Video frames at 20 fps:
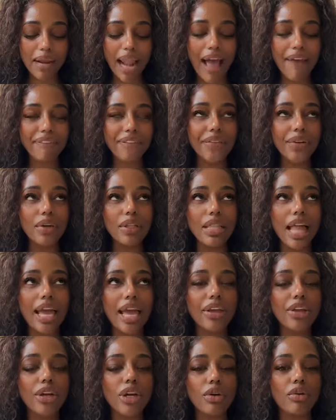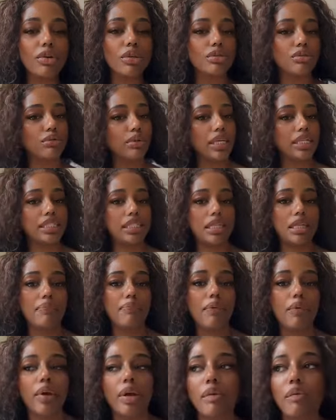but I feel like you're going to get to the
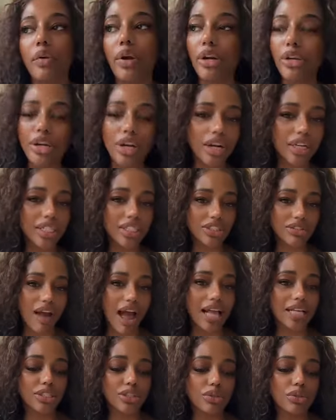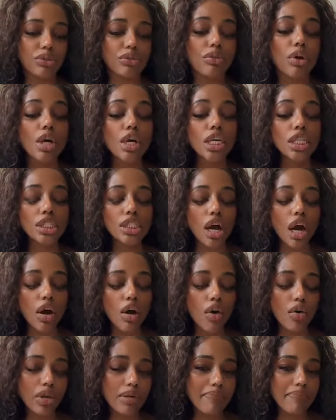point where you're going to try to
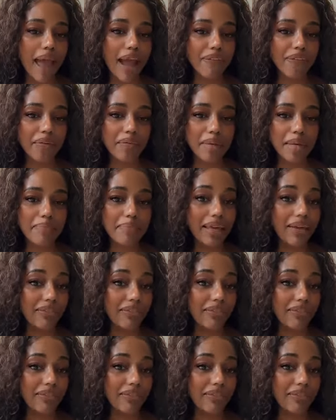start holding back from them,